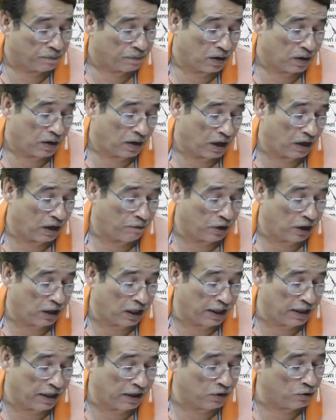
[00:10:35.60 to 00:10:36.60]
I would
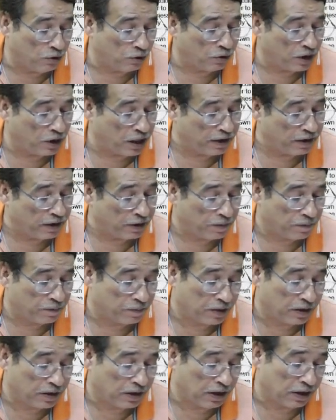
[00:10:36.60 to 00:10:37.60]
like you to write,
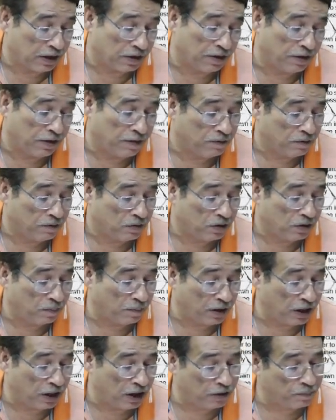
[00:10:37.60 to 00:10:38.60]
correct?
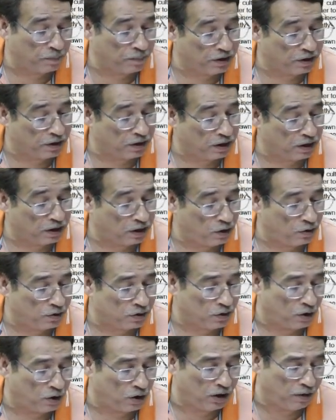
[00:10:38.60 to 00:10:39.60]
Departmental account.
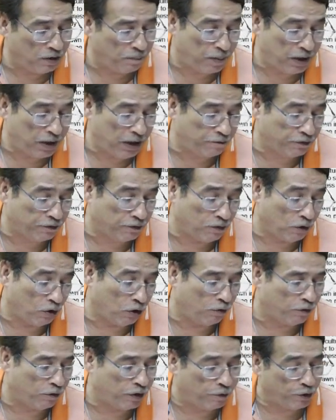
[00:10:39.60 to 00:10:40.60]
Only brief
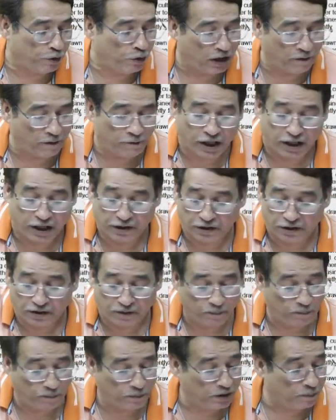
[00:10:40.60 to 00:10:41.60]
overview I am writing.
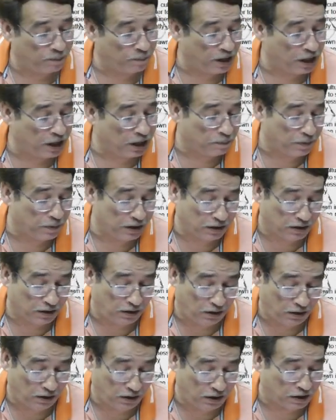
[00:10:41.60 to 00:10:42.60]

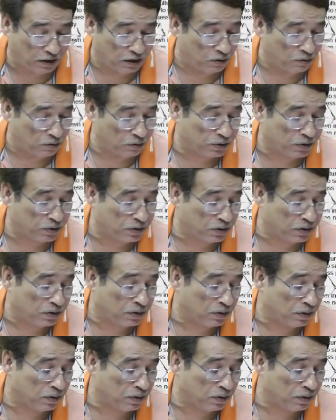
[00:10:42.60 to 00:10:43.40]
Departmental accounts.